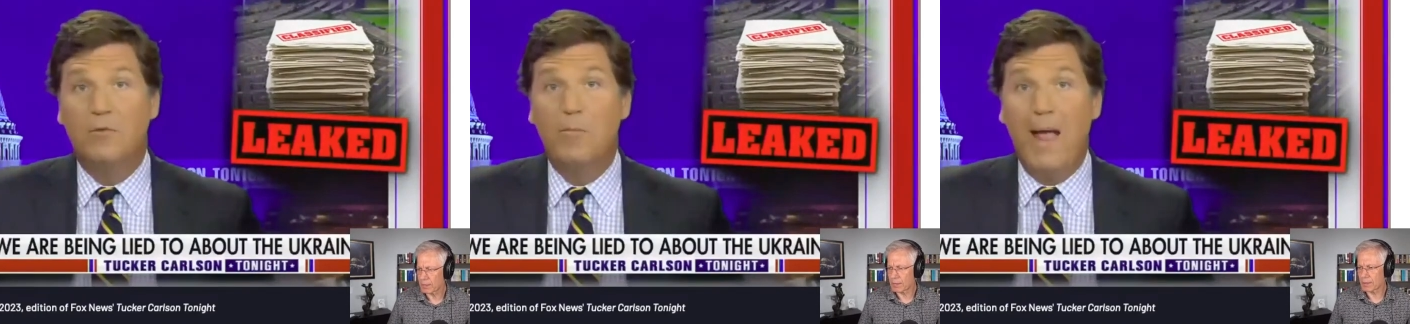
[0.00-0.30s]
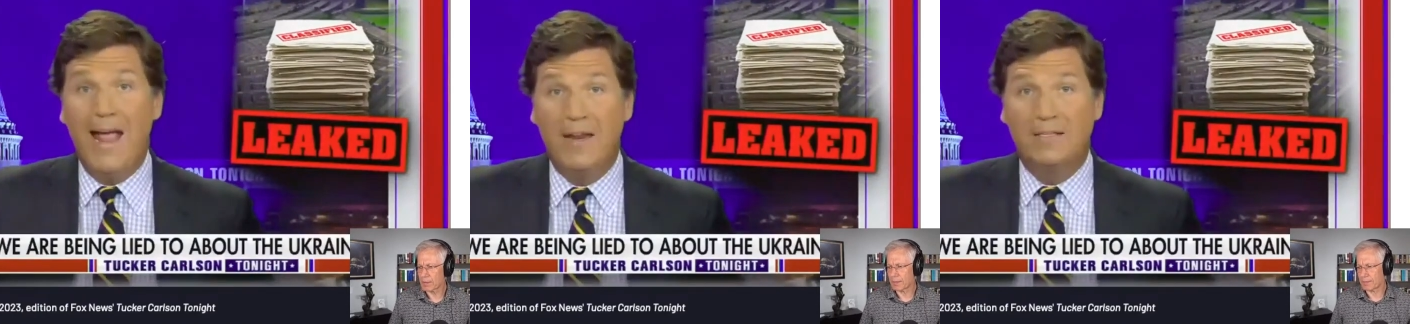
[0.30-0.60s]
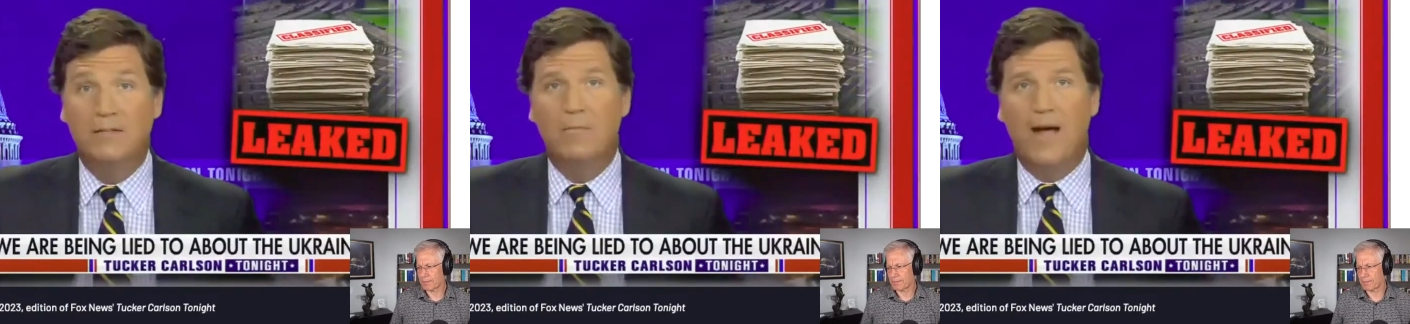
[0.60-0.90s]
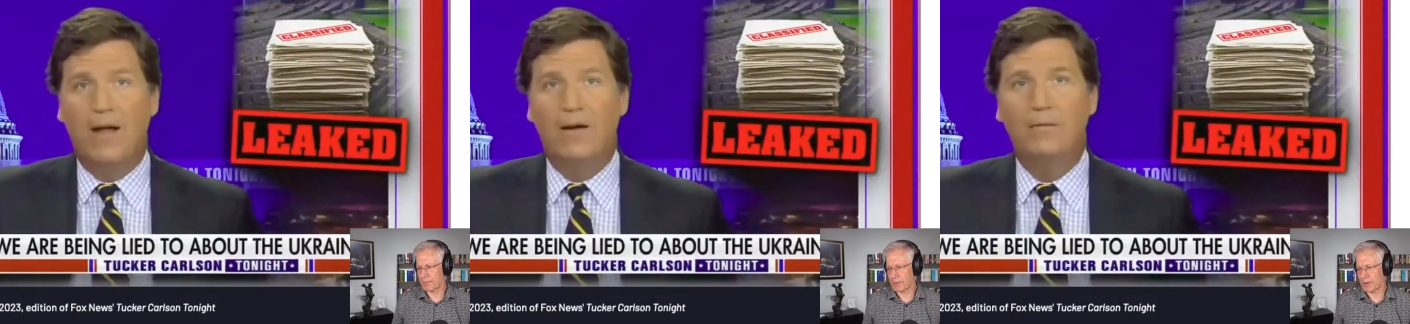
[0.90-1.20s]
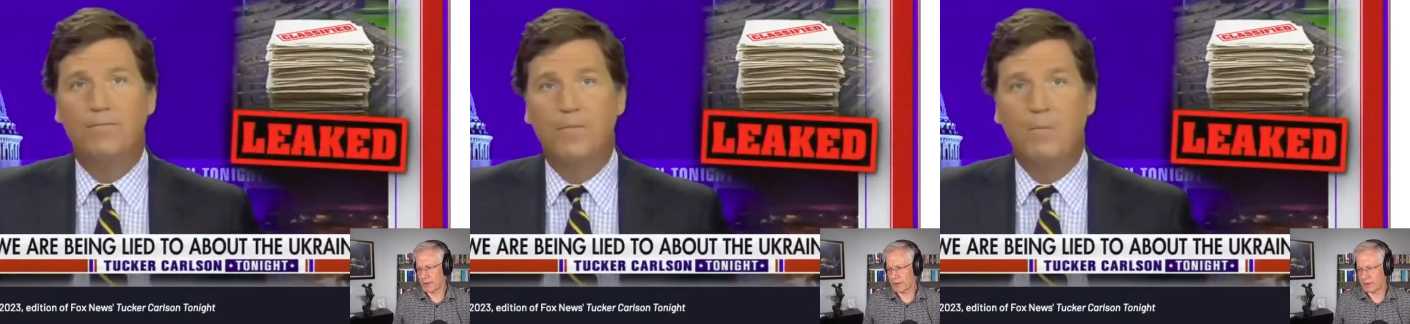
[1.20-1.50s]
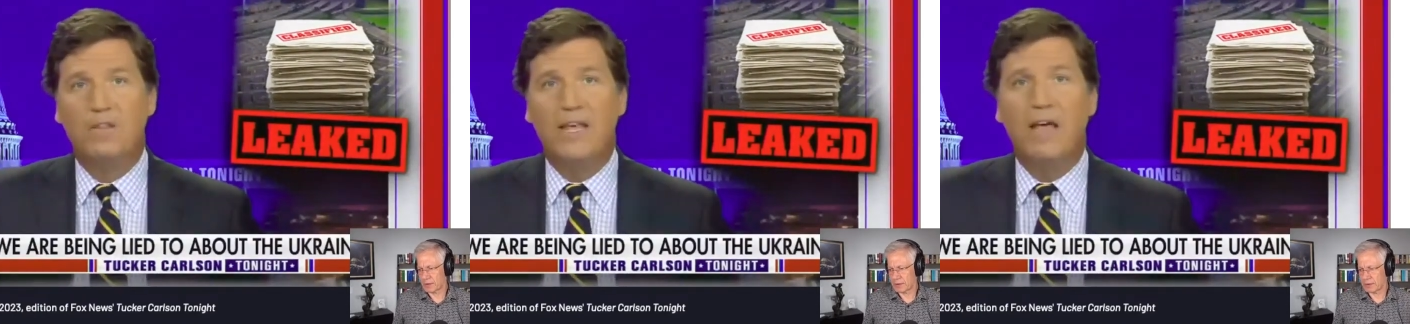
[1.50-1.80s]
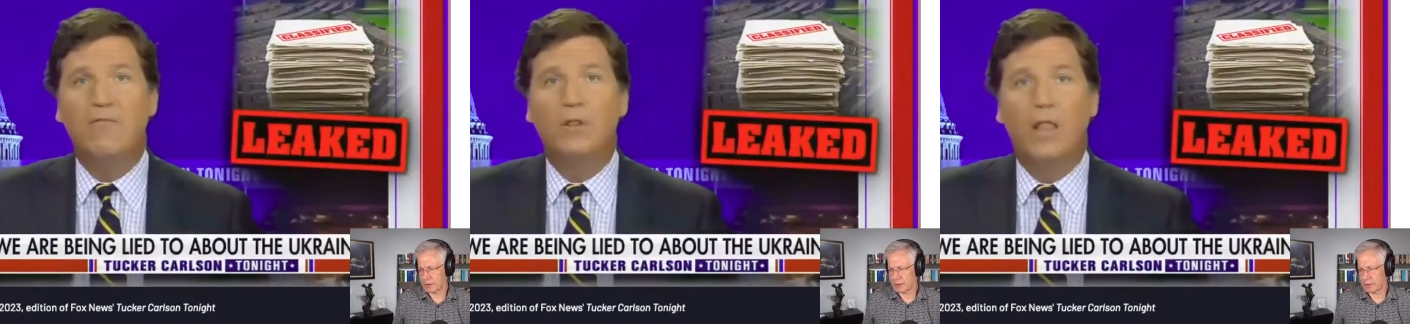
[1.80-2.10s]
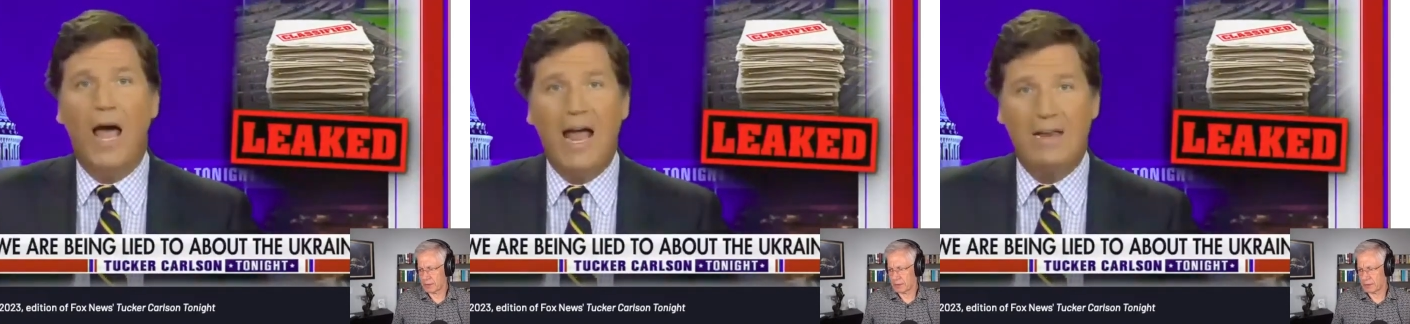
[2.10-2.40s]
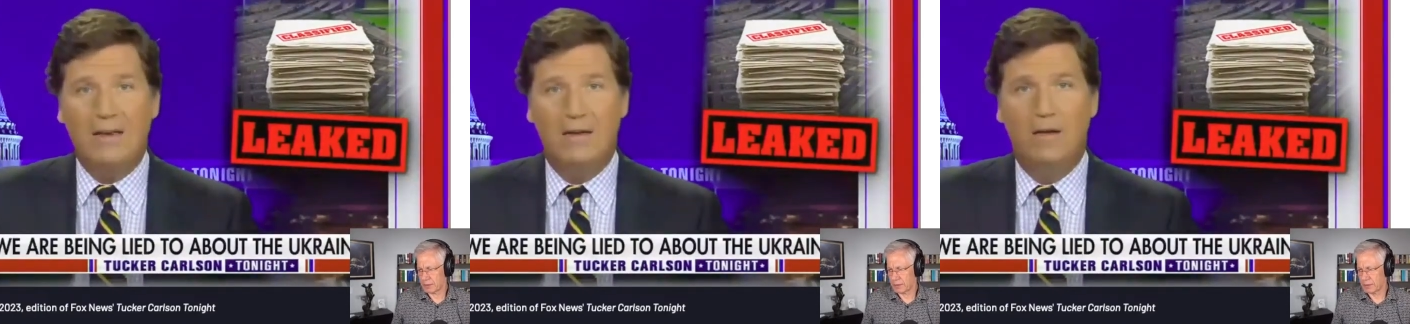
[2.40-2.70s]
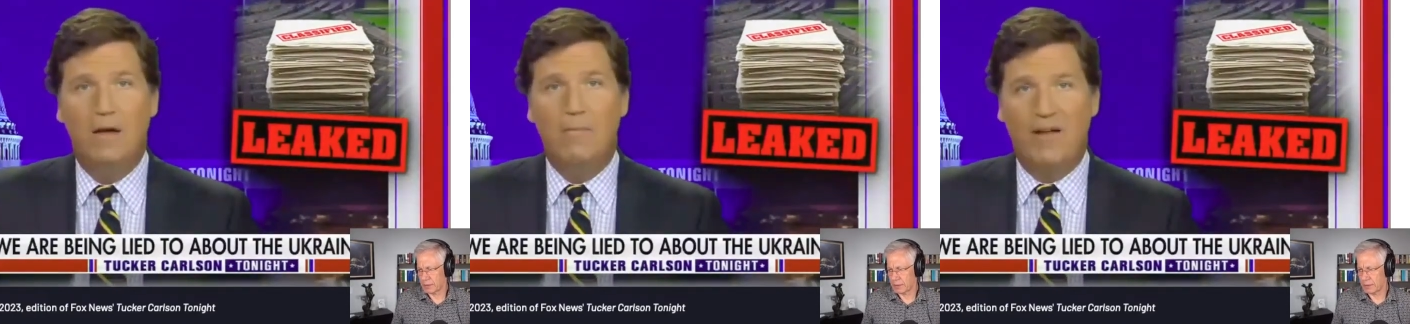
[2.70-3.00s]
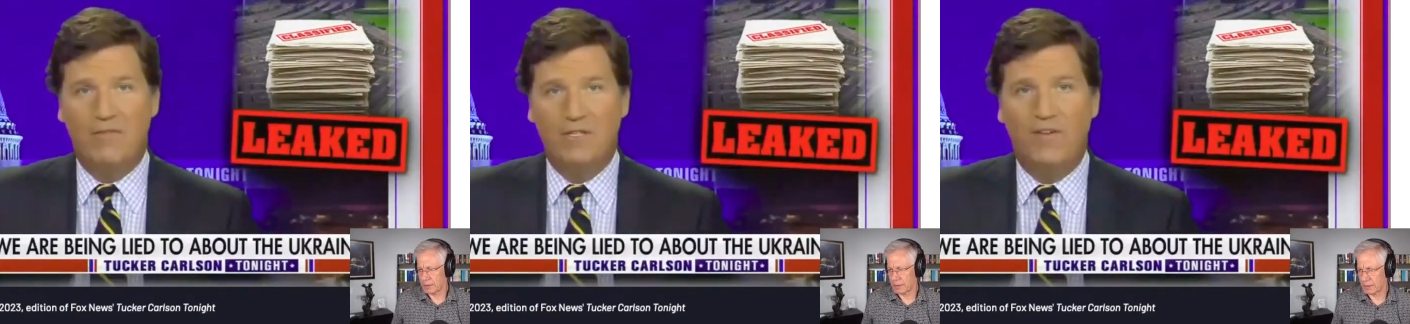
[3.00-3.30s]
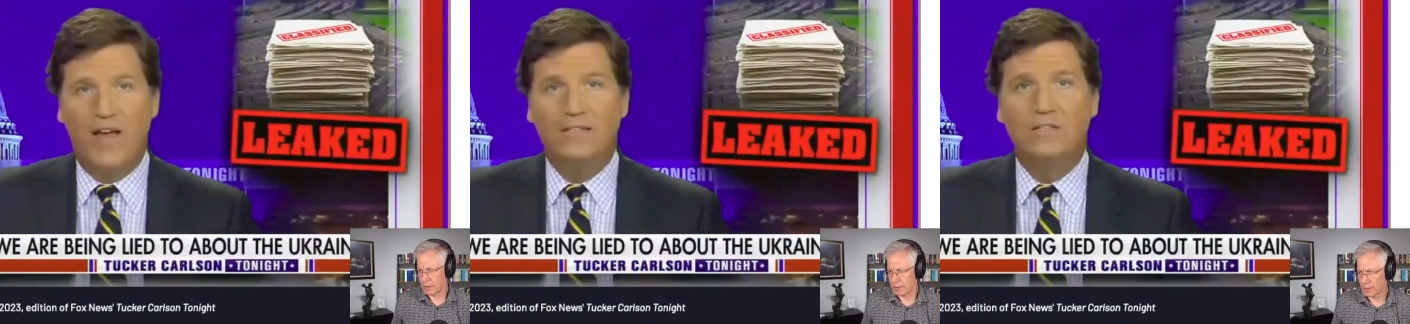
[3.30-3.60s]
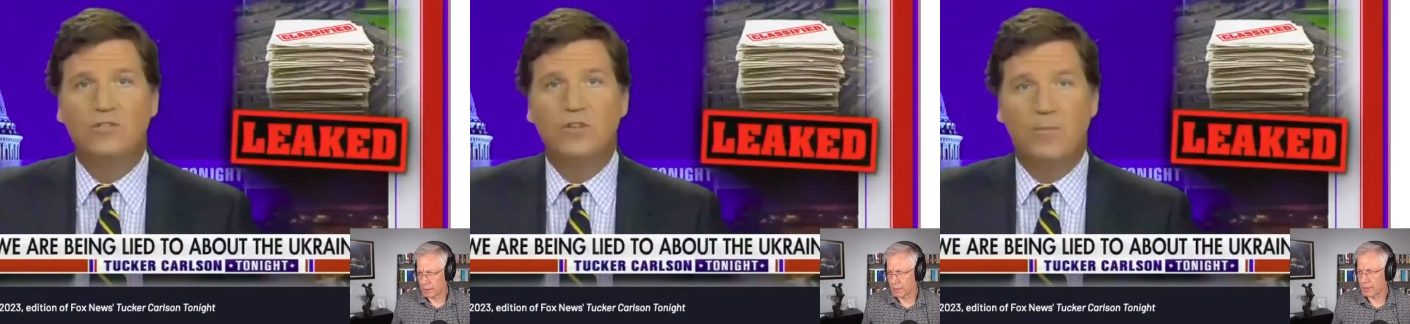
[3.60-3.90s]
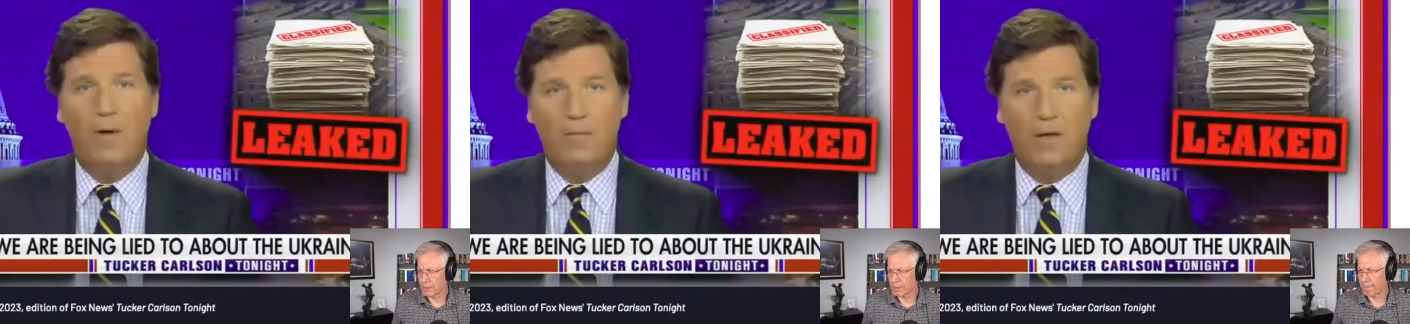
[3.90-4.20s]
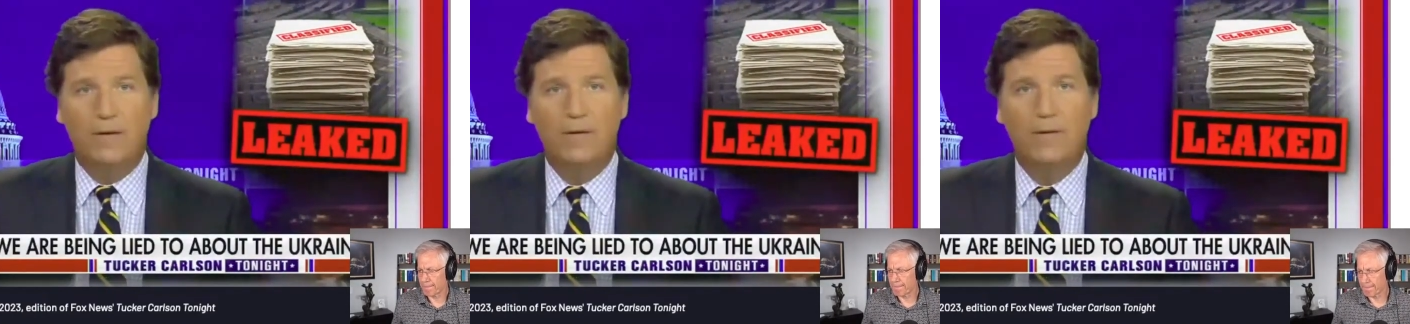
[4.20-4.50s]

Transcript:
Speaker 1: They're panicked about it, but they have lied about this fact to the public.